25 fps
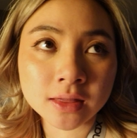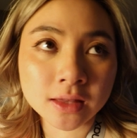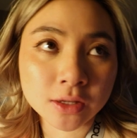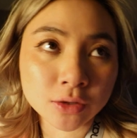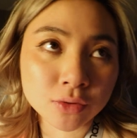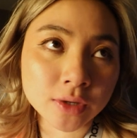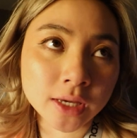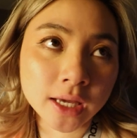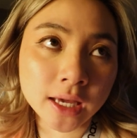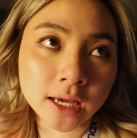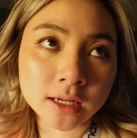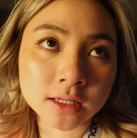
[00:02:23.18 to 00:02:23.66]

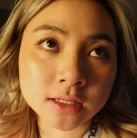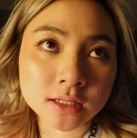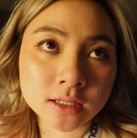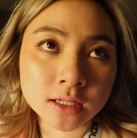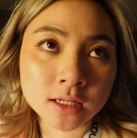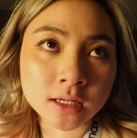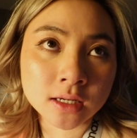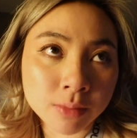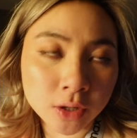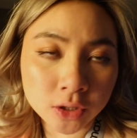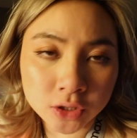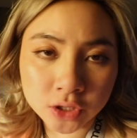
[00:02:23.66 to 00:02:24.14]
You can't
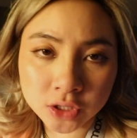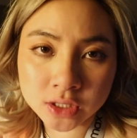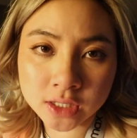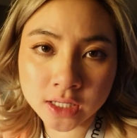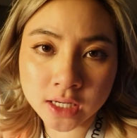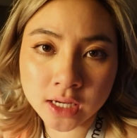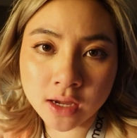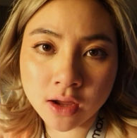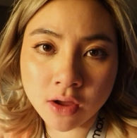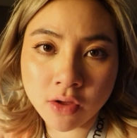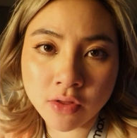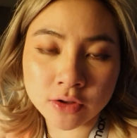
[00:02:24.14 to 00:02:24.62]
purchase
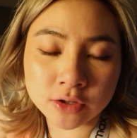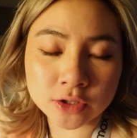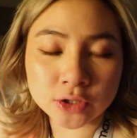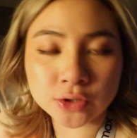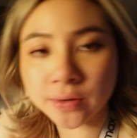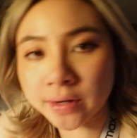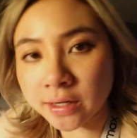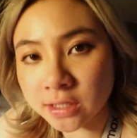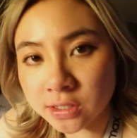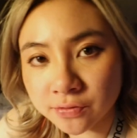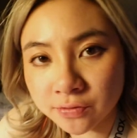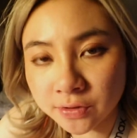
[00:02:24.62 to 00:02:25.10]
it and then
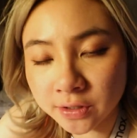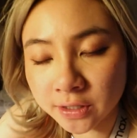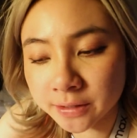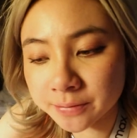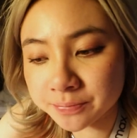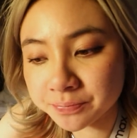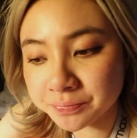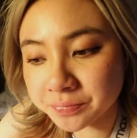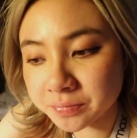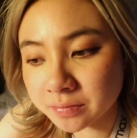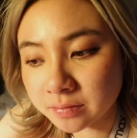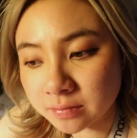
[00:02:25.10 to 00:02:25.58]
transfer
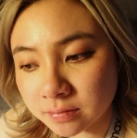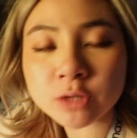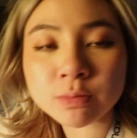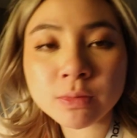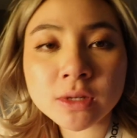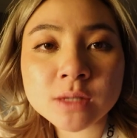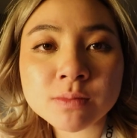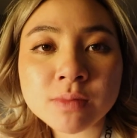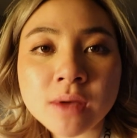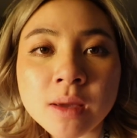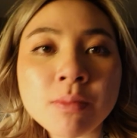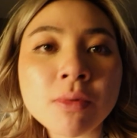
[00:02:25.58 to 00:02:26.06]
it, which
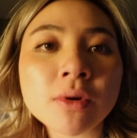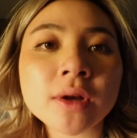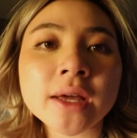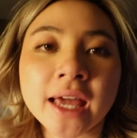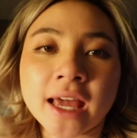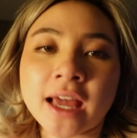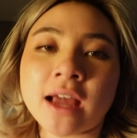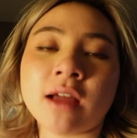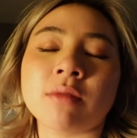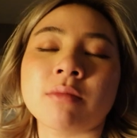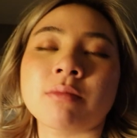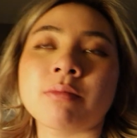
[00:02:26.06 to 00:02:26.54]
means people
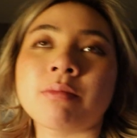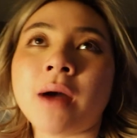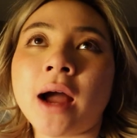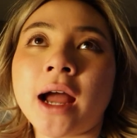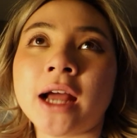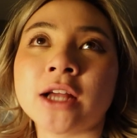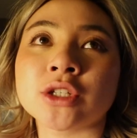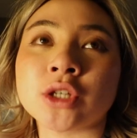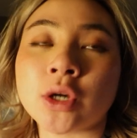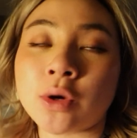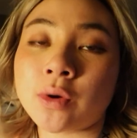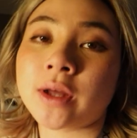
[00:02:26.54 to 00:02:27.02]
can't
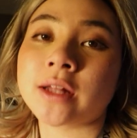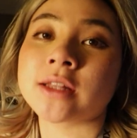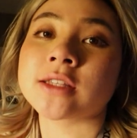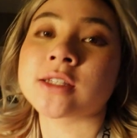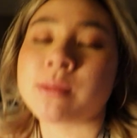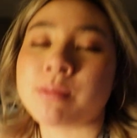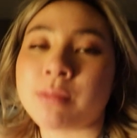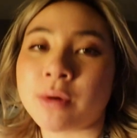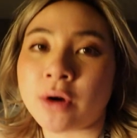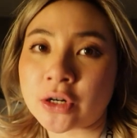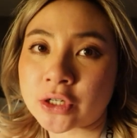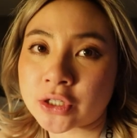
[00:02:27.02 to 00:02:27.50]
buy
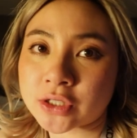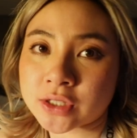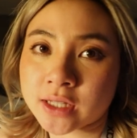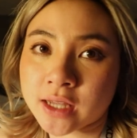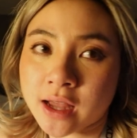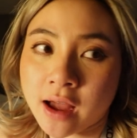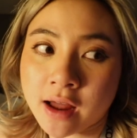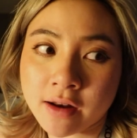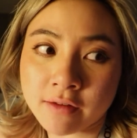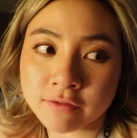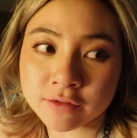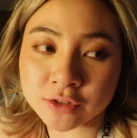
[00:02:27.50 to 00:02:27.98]
tokens to purchase
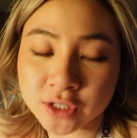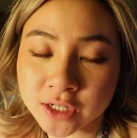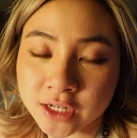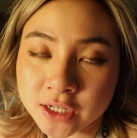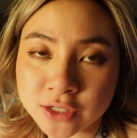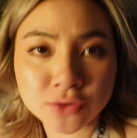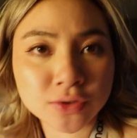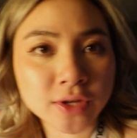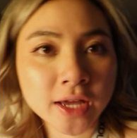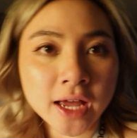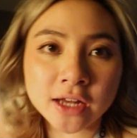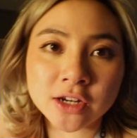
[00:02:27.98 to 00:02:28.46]
the NFT
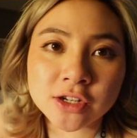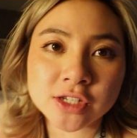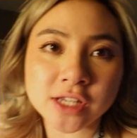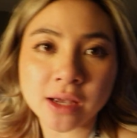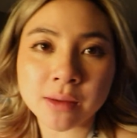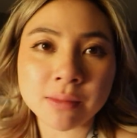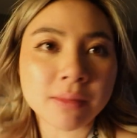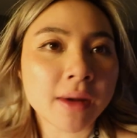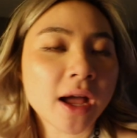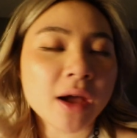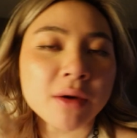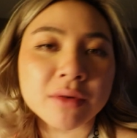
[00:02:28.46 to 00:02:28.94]
because you can't just
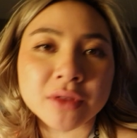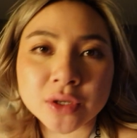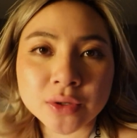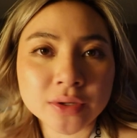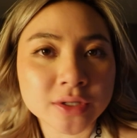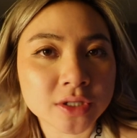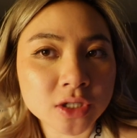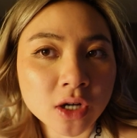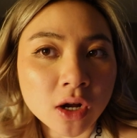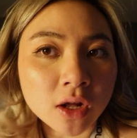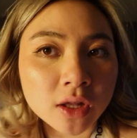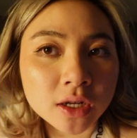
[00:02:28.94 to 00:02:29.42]
like buy it with
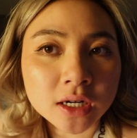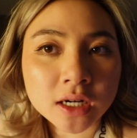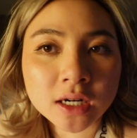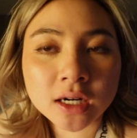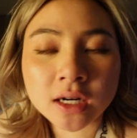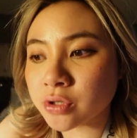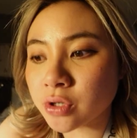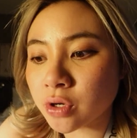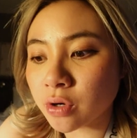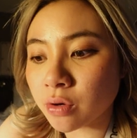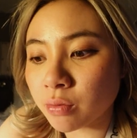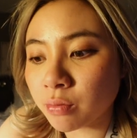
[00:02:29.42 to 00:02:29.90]
a US dollar.
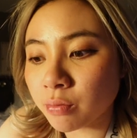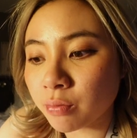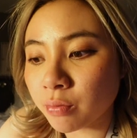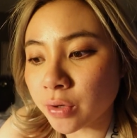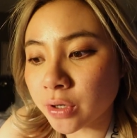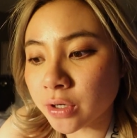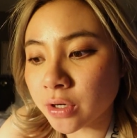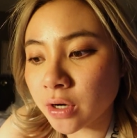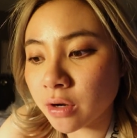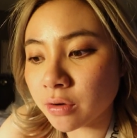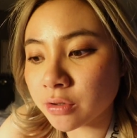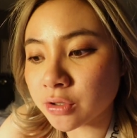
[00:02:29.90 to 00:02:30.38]
So
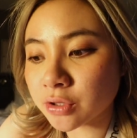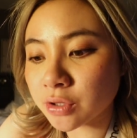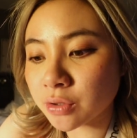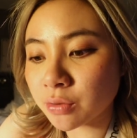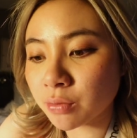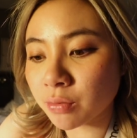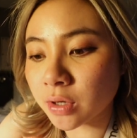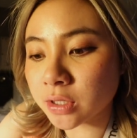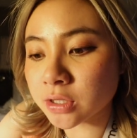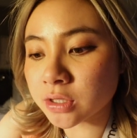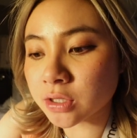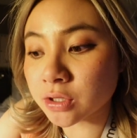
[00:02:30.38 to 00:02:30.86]
we're not
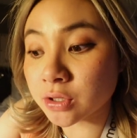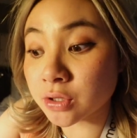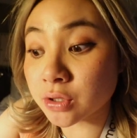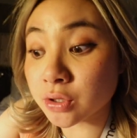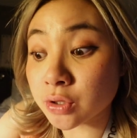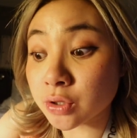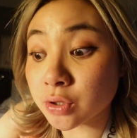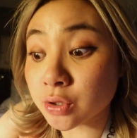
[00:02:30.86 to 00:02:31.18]
sure what to